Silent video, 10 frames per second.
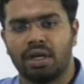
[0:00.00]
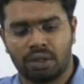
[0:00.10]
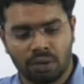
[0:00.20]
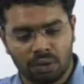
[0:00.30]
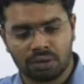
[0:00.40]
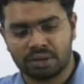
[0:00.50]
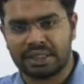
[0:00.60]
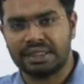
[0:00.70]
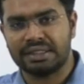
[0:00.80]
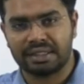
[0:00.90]
and all those
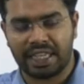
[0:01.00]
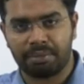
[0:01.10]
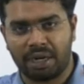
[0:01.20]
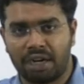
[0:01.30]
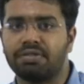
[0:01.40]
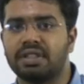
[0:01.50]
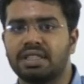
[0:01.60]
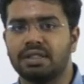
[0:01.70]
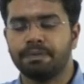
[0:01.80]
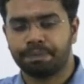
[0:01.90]
things came after
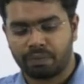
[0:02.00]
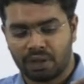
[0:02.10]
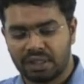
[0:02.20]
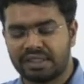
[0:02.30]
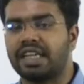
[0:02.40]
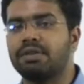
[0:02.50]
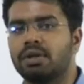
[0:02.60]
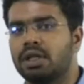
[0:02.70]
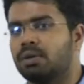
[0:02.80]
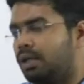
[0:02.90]
the Second
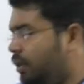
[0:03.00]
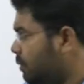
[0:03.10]
World War.